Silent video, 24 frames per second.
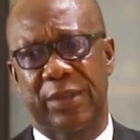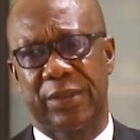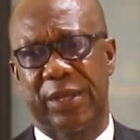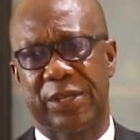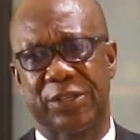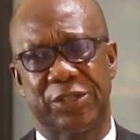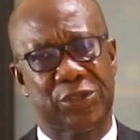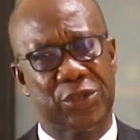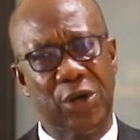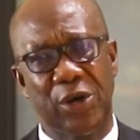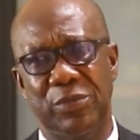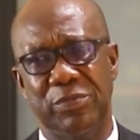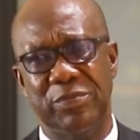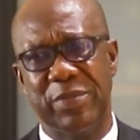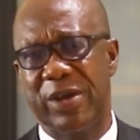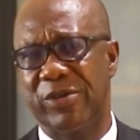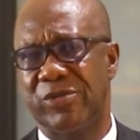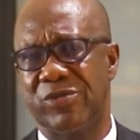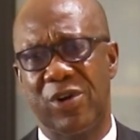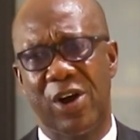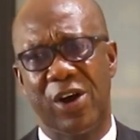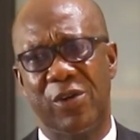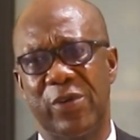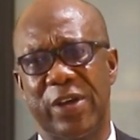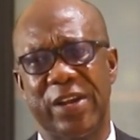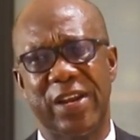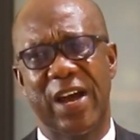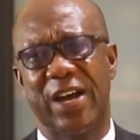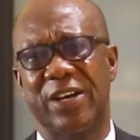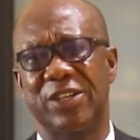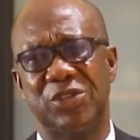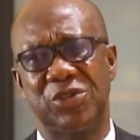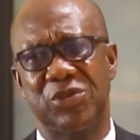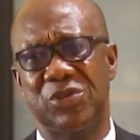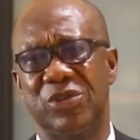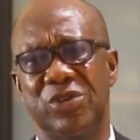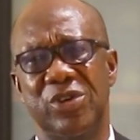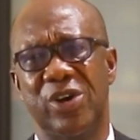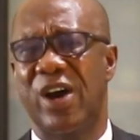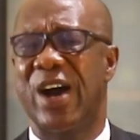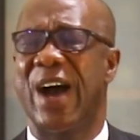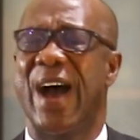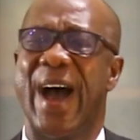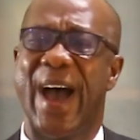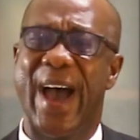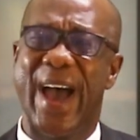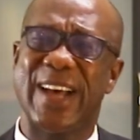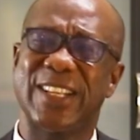The storm may roar without you, your
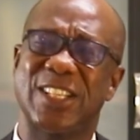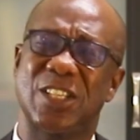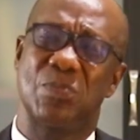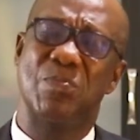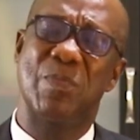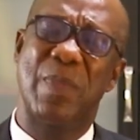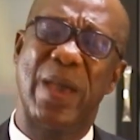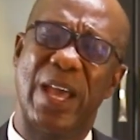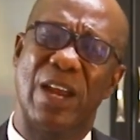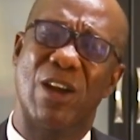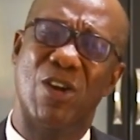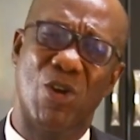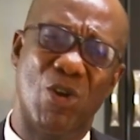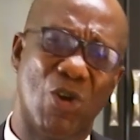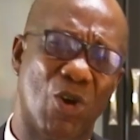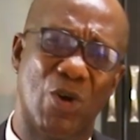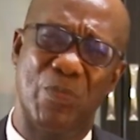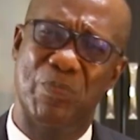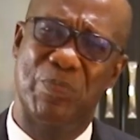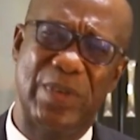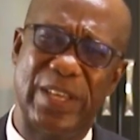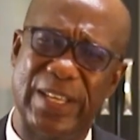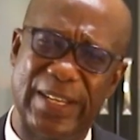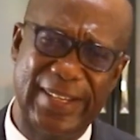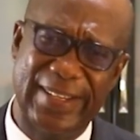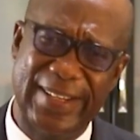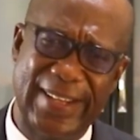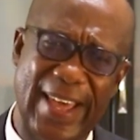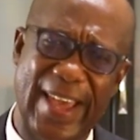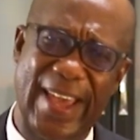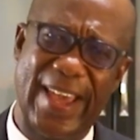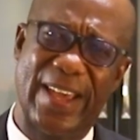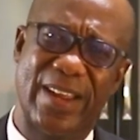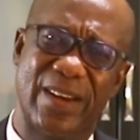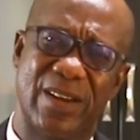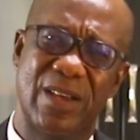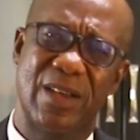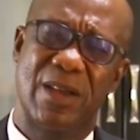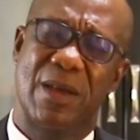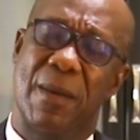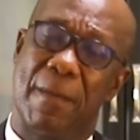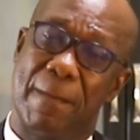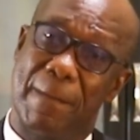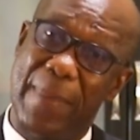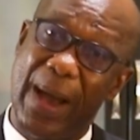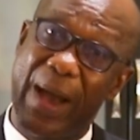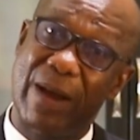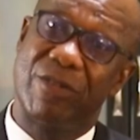heart may low be laid.
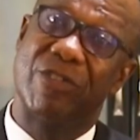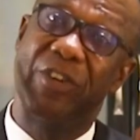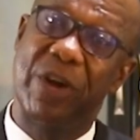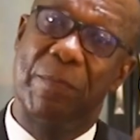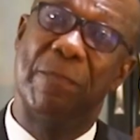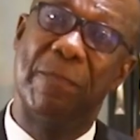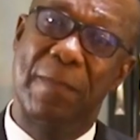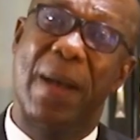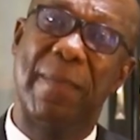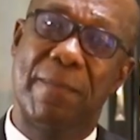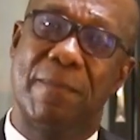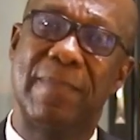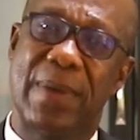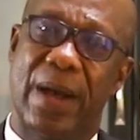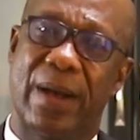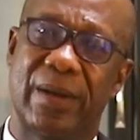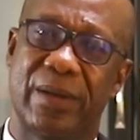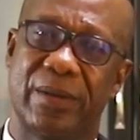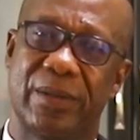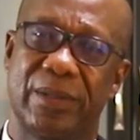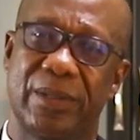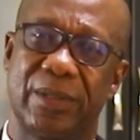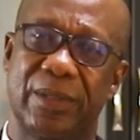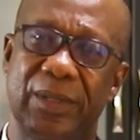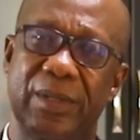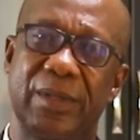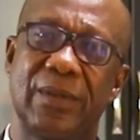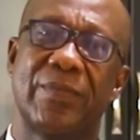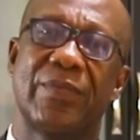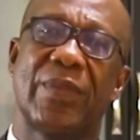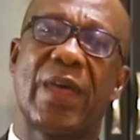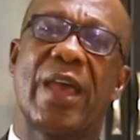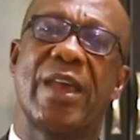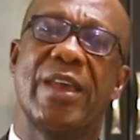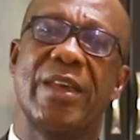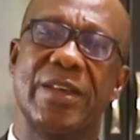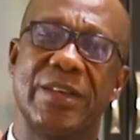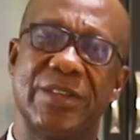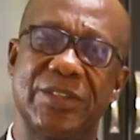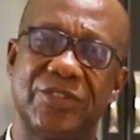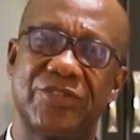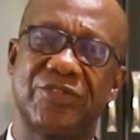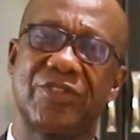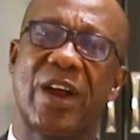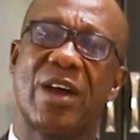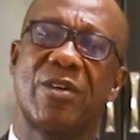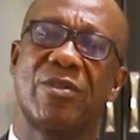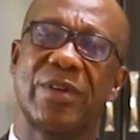But remember that He
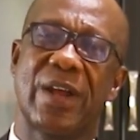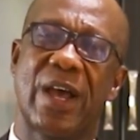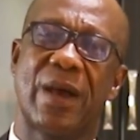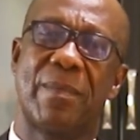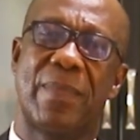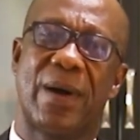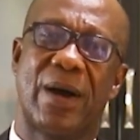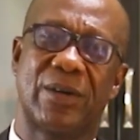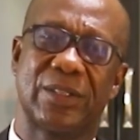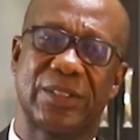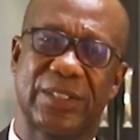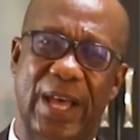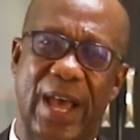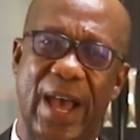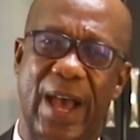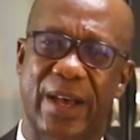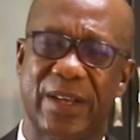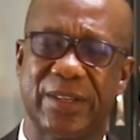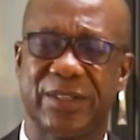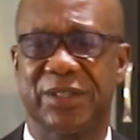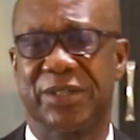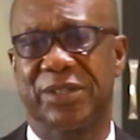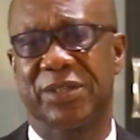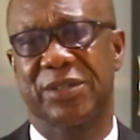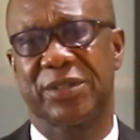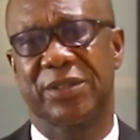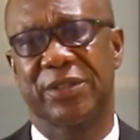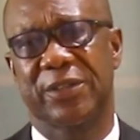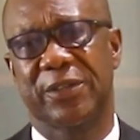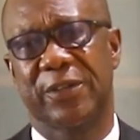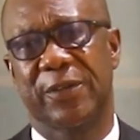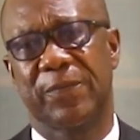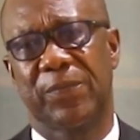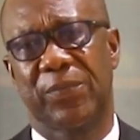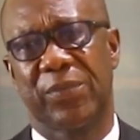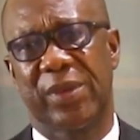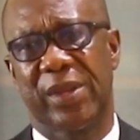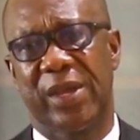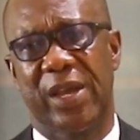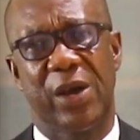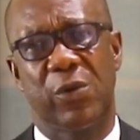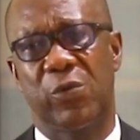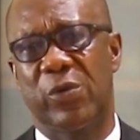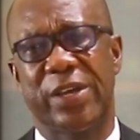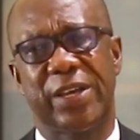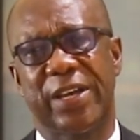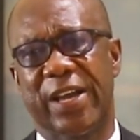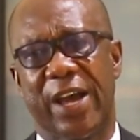is round about us
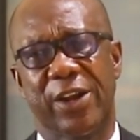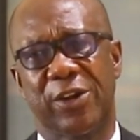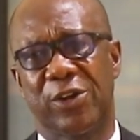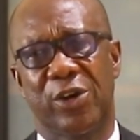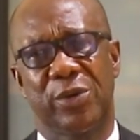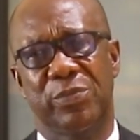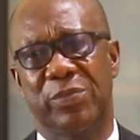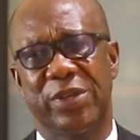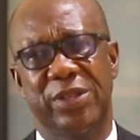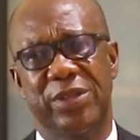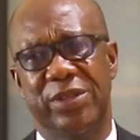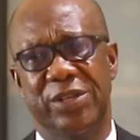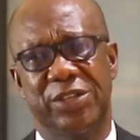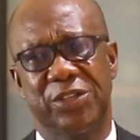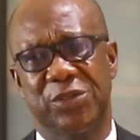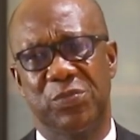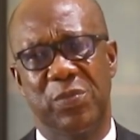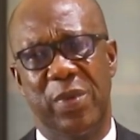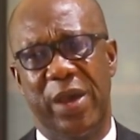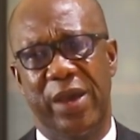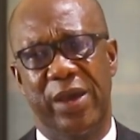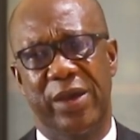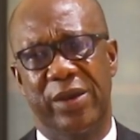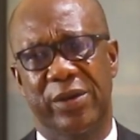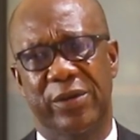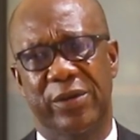and we cannot be dismayed.